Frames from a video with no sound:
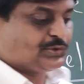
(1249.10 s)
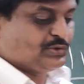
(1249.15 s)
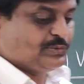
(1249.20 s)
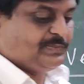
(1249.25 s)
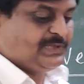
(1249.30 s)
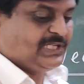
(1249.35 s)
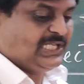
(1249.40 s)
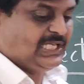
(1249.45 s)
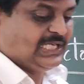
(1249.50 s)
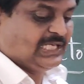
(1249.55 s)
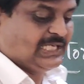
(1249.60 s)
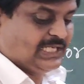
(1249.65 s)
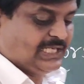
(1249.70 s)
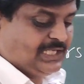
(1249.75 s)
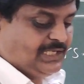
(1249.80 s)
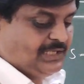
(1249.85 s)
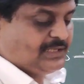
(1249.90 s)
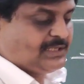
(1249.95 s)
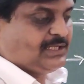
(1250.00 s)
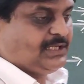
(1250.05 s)
to be
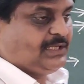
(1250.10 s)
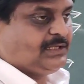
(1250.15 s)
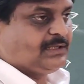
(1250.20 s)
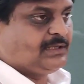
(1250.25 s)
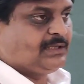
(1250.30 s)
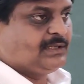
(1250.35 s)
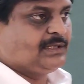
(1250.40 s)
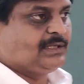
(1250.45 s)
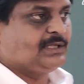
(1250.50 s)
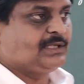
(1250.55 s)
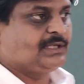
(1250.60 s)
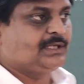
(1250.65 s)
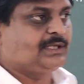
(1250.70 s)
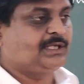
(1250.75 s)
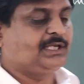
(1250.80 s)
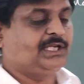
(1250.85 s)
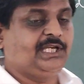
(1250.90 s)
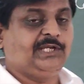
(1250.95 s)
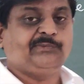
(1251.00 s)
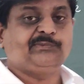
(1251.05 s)
like,
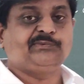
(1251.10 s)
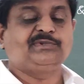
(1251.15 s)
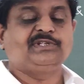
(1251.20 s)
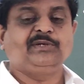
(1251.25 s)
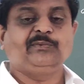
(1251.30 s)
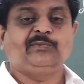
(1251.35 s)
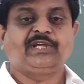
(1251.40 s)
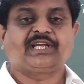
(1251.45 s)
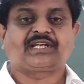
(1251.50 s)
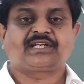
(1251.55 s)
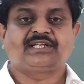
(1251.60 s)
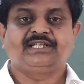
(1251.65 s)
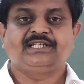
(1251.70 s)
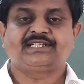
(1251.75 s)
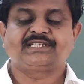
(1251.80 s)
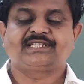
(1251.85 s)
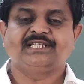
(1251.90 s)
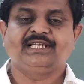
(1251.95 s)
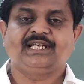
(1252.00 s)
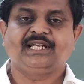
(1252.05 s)
if the
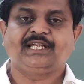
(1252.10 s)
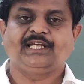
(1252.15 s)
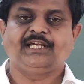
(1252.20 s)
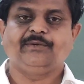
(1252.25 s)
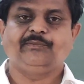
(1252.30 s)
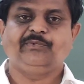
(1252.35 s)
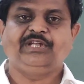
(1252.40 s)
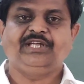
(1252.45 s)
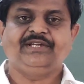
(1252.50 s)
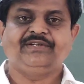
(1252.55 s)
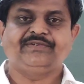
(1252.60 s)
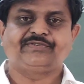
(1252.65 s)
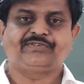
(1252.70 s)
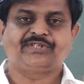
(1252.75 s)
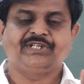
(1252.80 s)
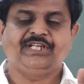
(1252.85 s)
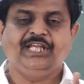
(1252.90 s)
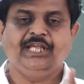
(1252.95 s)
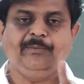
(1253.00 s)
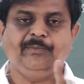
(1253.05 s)
vectors are having the
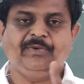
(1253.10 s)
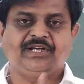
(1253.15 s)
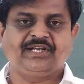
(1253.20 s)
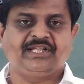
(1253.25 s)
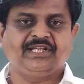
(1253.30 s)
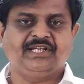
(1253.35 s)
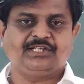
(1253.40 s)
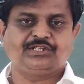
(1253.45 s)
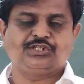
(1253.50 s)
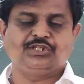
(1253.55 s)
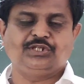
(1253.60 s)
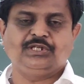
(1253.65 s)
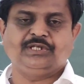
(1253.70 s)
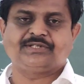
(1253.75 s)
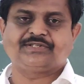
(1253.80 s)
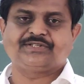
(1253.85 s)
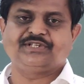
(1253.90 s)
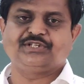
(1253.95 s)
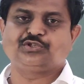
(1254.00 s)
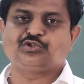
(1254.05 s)
same direction are
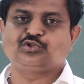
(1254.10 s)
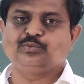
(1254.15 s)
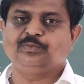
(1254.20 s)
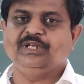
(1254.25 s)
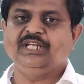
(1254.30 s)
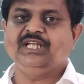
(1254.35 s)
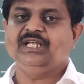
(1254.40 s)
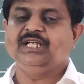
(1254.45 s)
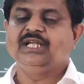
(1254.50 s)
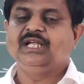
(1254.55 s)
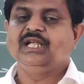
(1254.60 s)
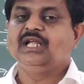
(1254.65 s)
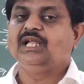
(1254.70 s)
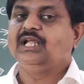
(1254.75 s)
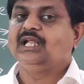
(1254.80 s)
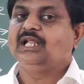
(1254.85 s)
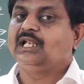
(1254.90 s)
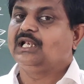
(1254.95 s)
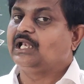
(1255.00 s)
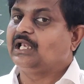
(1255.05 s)
said to be
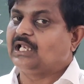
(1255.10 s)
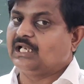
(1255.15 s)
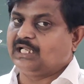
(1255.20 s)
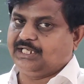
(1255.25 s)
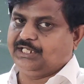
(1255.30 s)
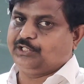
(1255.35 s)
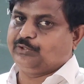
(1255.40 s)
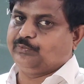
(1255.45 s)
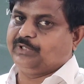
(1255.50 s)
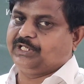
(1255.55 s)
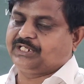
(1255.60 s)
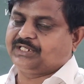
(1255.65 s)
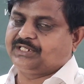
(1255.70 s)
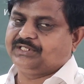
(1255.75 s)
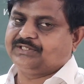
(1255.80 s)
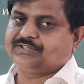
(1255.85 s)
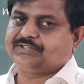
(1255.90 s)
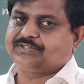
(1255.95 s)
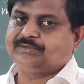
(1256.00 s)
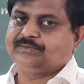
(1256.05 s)
like
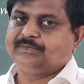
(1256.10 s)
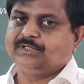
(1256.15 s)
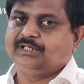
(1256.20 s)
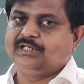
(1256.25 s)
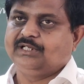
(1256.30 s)
vectors.